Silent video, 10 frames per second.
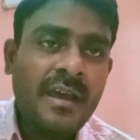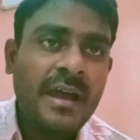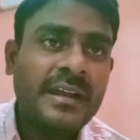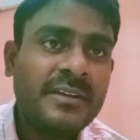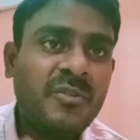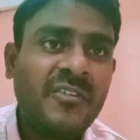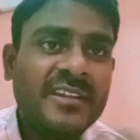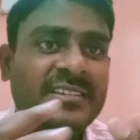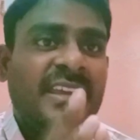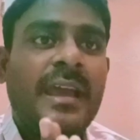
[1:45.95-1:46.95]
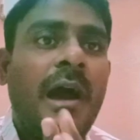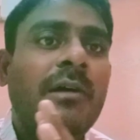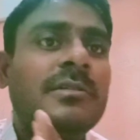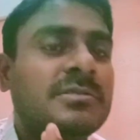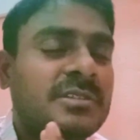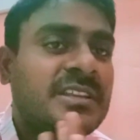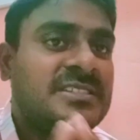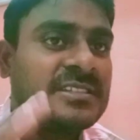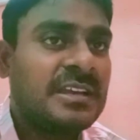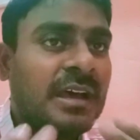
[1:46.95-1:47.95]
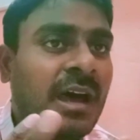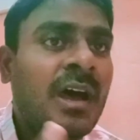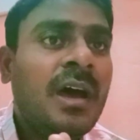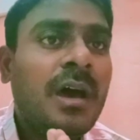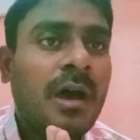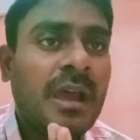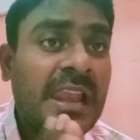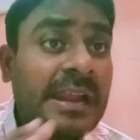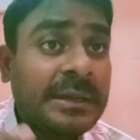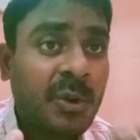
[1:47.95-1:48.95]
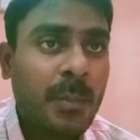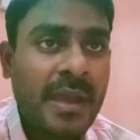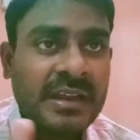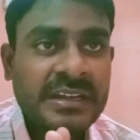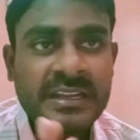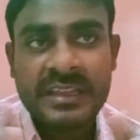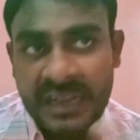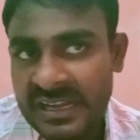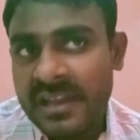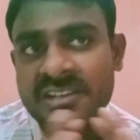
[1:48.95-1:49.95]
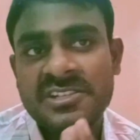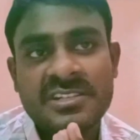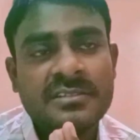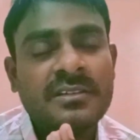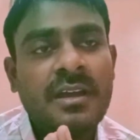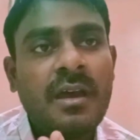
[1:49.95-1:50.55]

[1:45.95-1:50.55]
and we will see how this electromagnetic induction